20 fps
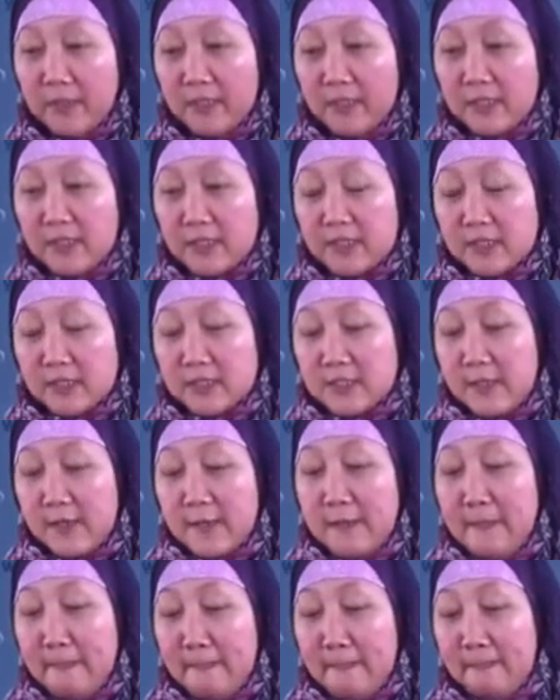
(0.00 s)
because
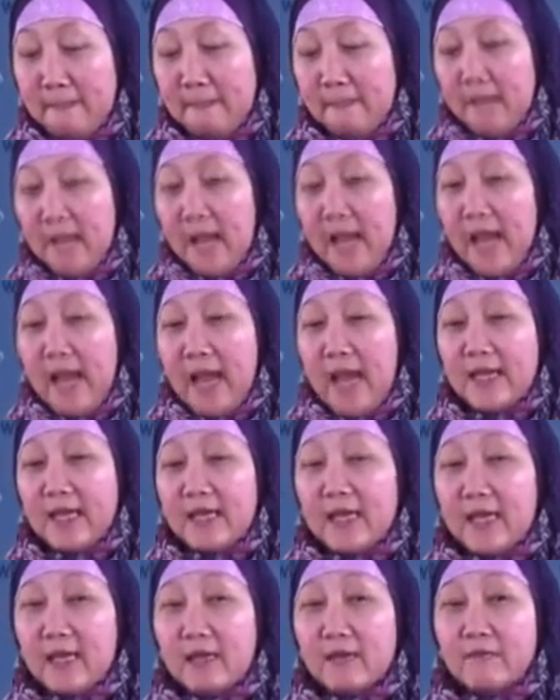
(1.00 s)

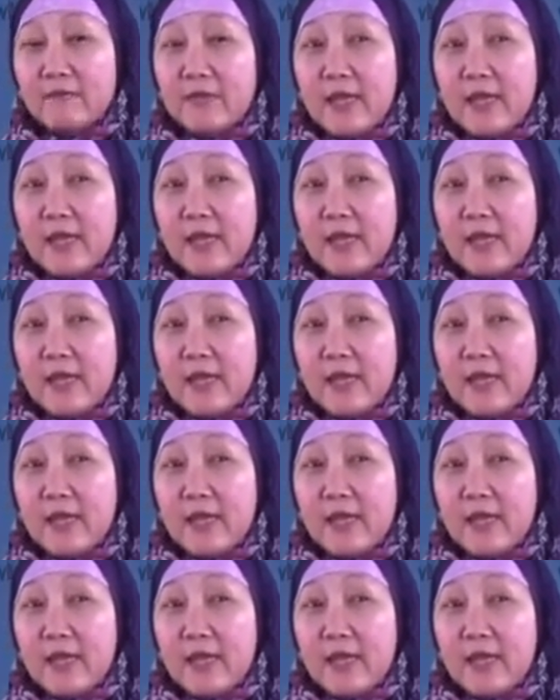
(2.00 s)
I